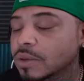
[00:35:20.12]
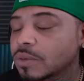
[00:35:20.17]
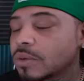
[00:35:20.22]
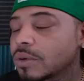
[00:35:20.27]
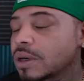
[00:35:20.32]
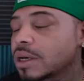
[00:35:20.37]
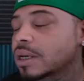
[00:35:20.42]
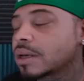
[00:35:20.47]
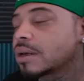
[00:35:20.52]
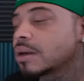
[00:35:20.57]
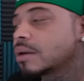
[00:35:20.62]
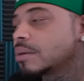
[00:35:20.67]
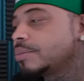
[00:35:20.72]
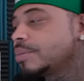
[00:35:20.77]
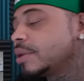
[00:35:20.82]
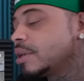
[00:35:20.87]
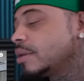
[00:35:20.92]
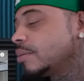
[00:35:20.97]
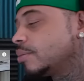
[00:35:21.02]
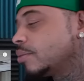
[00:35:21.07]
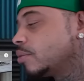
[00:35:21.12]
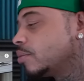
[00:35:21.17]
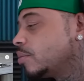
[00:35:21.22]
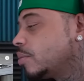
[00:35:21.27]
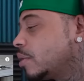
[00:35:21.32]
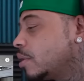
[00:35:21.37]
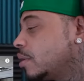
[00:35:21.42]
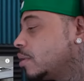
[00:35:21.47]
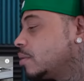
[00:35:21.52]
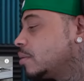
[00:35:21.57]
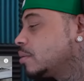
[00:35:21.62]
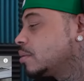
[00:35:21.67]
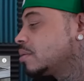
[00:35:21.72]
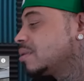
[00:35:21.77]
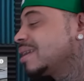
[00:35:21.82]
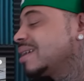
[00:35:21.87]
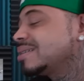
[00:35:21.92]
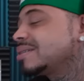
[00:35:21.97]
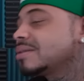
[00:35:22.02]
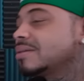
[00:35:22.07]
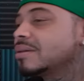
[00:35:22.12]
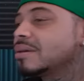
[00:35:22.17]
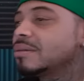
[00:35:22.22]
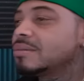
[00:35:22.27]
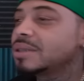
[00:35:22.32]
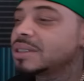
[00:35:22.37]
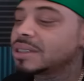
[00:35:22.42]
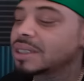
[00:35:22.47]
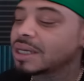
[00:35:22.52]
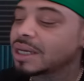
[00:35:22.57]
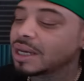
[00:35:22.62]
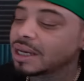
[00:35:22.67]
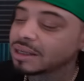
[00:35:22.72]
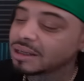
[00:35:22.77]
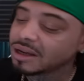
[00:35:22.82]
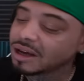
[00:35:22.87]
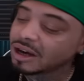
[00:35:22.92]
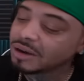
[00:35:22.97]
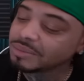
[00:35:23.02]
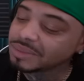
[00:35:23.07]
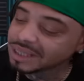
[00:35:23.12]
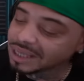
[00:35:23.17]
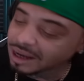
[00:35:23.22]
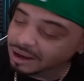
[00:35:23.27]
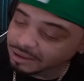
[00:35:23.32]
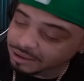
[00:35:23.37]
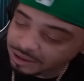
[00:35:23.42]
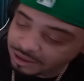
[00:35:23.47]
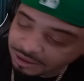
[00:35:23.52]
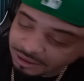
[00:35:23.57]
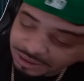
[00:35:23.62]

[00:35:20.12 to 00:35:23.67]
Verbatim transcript: what good people, bro? That's what I'm saying. Y'all be out here